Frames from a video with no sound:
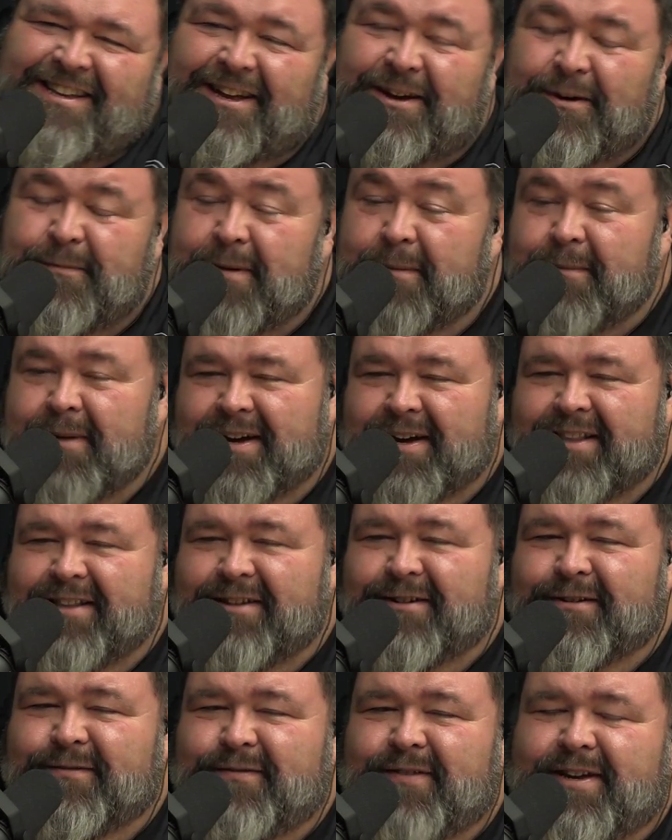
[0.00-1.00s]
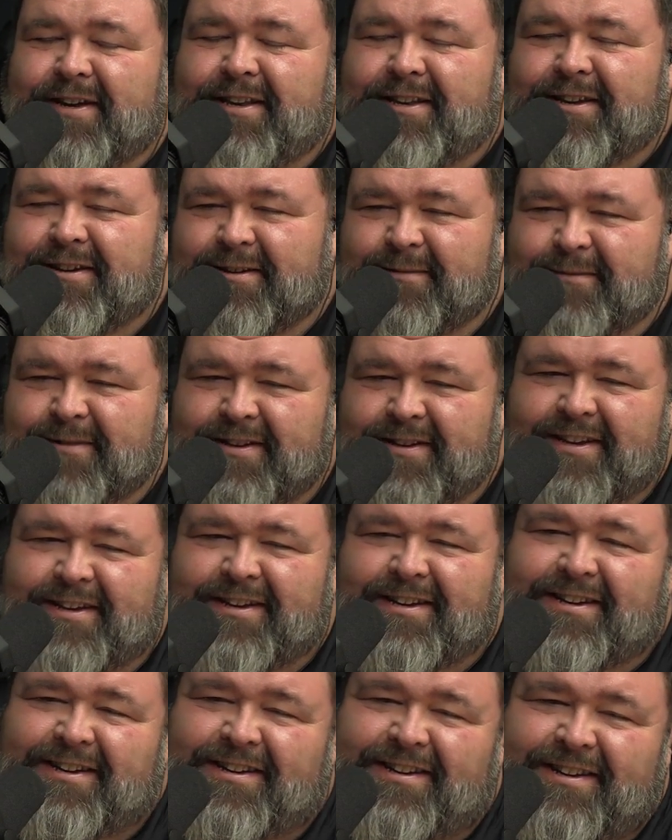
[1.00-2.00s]
I hope I make it longer 52. hey,
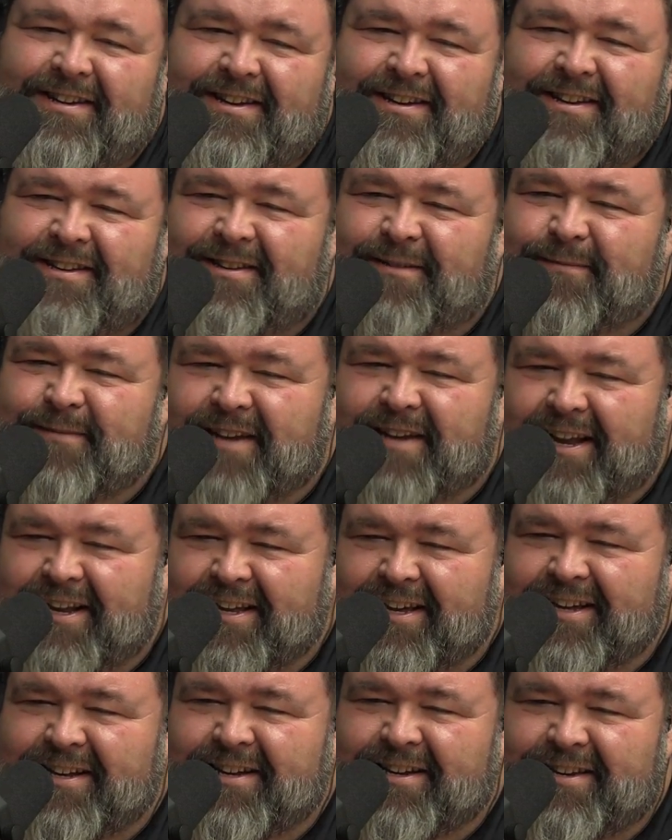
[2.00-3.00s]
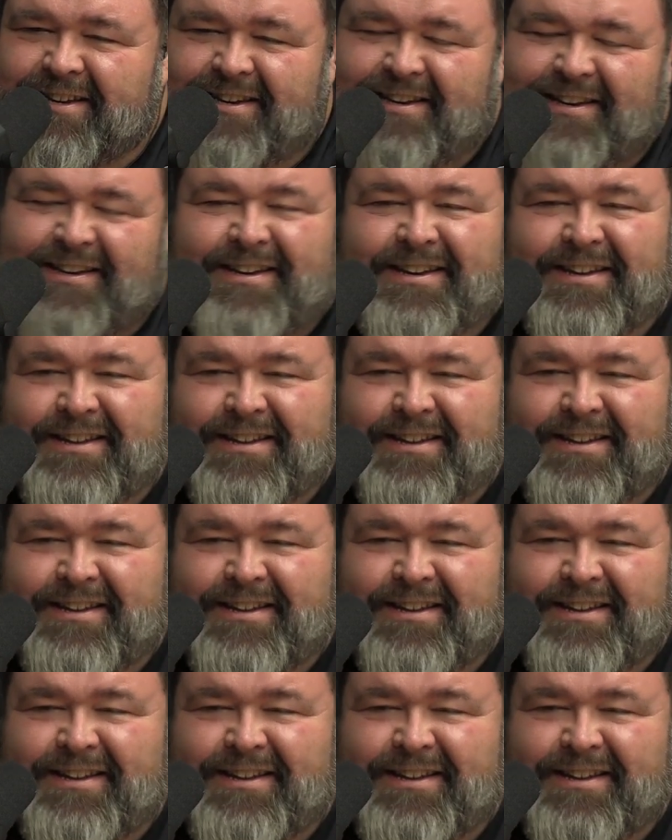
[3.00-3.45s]
something's got to get us.